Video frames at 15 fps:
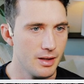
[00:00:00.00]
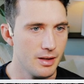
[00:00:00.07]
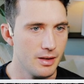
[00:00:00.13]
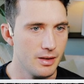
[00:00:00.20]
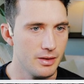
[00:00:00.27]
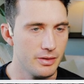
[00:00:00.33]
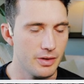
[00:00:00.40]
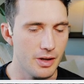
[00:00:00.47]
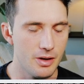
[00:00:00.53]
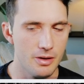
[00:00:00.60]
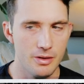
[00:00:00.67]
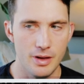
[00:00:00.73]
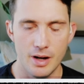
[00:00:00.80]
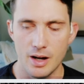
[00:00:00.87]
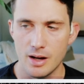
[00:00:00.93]
so
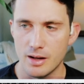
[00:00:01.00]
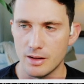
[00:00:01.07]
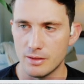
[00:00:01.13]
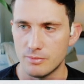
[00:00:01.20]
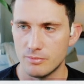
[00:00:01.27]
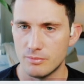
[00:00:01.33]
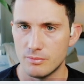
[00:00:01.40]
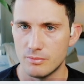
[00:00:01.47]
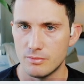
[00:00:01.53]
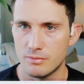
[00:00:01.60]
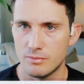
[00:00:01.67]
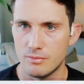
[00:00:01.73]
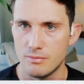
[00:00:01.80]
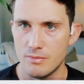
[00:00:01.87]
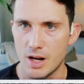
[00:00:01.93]
that I
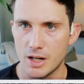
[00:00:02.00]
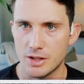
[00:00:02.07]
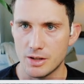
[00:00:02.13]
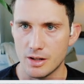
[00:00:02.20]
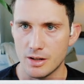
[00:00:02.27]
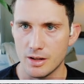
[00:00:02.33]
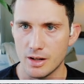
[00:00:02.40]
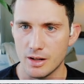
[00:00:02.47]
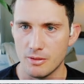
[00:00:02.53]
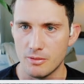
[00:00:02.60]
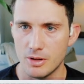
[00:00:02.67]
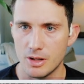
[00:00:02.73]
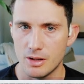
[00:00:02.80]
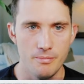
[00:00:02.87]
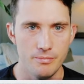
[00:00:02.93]
make sure that it
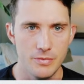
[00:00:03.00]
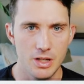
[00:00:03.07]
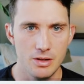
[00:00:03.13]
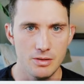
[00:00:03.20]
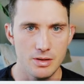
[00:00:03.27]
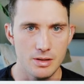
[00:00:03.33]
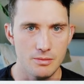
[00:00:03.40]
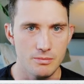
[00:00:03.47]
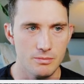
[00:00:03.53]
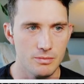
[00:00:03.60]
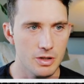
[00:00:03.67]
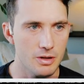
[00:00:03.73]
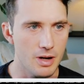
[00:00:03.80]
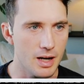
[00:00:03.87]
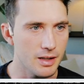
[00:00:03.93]
will use it
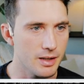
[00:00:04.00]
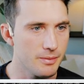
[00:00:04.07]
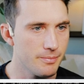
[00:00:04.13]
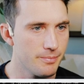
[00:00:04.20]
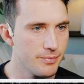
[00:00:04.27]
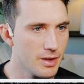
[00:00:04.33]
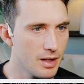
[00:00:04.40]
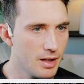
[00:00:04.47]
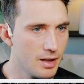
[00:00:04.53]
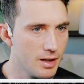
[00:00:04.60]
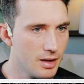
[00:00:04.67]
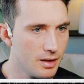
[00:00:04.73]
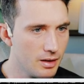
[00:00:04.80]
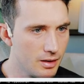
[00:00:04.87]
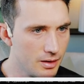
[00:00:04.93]
correctly.
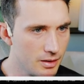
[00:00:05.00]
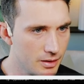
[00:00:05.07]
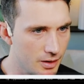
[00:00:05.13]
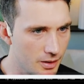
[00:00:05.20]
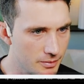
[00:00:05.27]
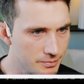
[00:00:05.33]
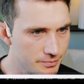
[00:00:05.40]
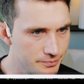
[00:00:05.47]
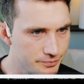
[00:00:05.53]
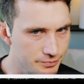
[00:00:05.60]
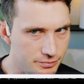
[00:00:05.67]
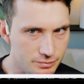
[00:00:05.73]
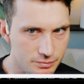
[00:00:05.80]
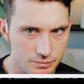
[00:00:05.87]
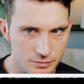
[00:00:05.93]
So
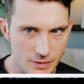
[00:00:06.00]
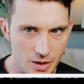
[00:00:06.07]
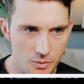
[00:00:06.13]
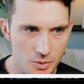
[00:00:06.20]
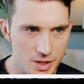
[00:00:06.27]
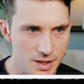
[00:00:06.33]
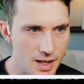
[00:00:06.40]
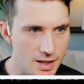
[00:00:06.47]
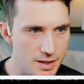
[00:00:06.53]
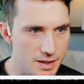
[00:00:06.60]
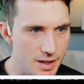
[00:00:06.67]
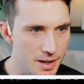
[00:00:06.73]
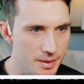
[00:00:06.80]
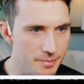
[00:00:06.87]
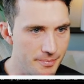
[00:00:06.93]
once that's
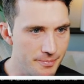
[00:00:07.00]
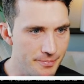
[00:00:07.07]
done,